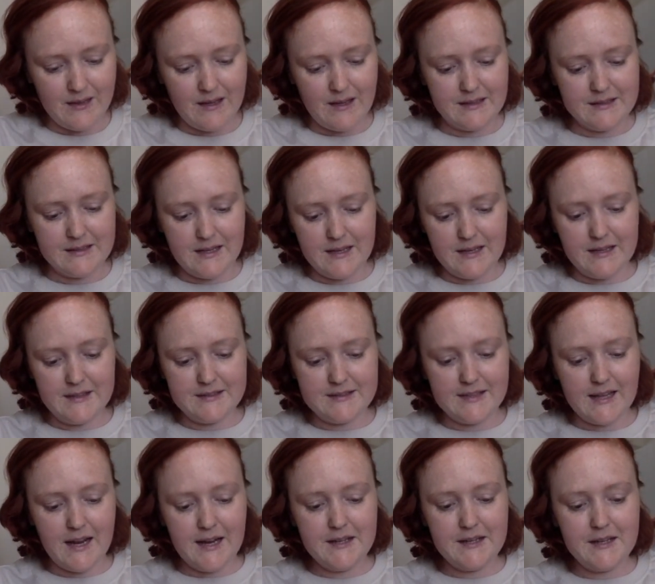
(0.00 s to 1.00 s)
And then
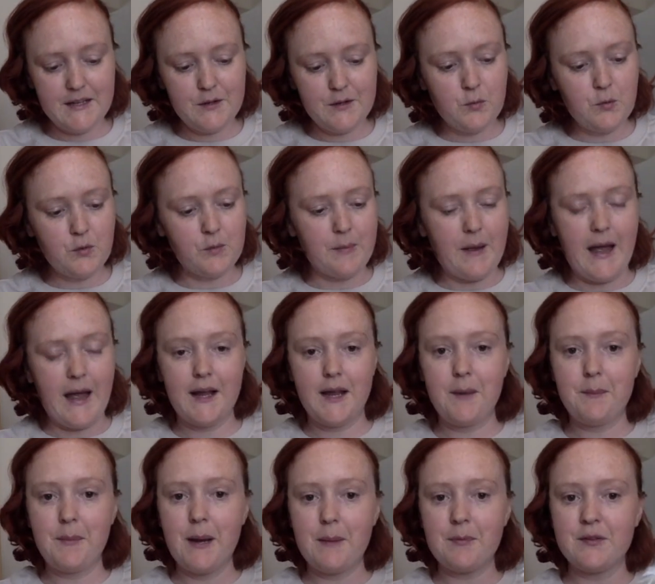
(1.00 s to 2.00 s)
inside it, ooh, the packing
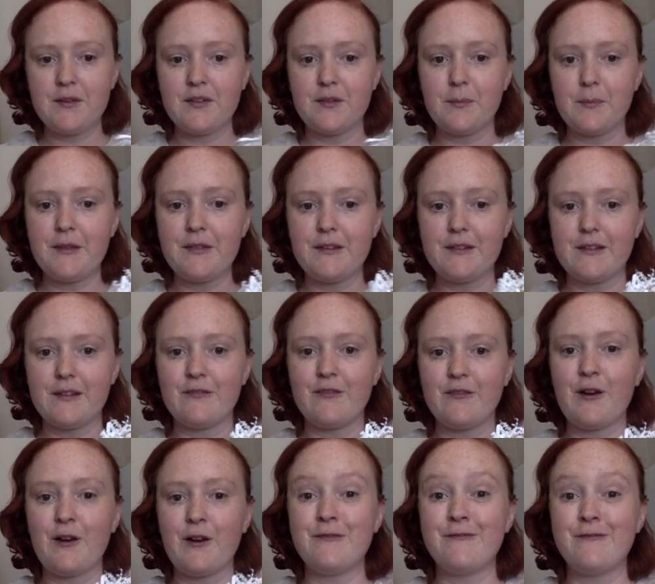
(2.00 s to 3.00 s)
paper this month is a
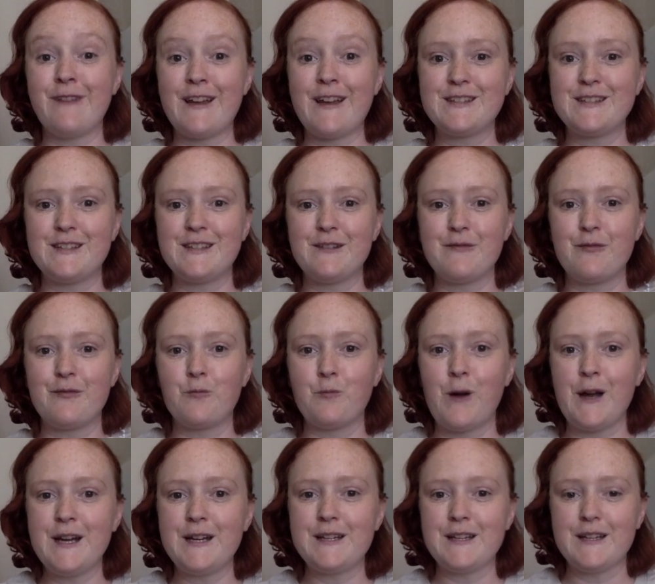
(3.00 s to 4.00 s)
very festive
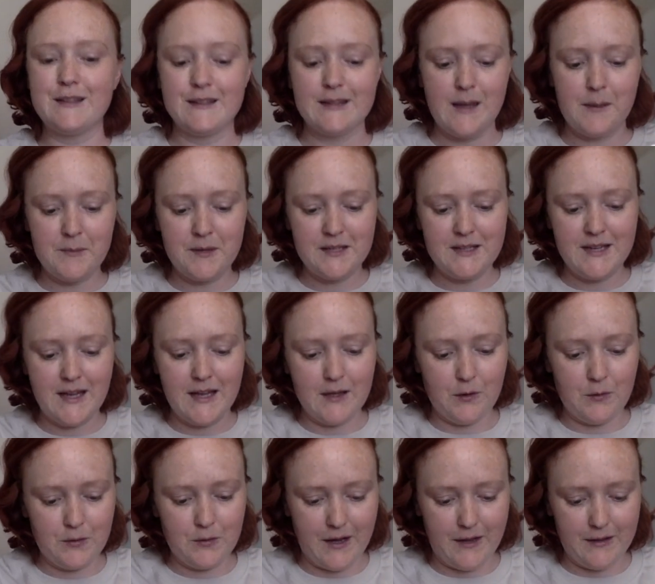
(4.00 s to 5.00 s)
white and lemon
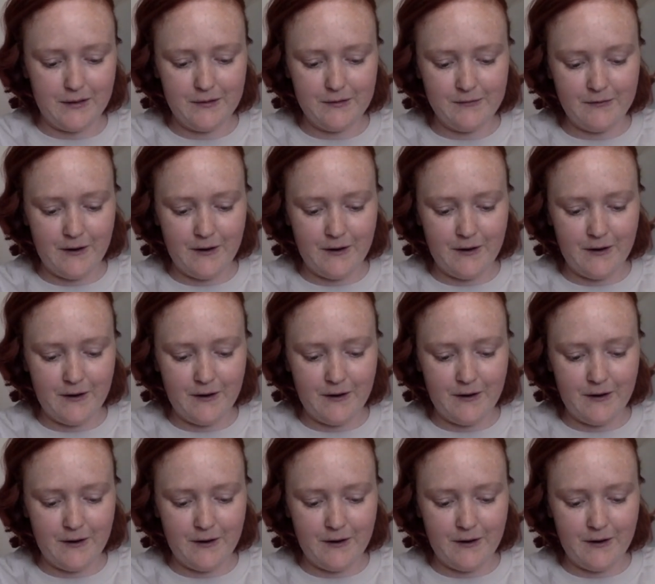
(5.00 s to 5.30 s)
yellow color.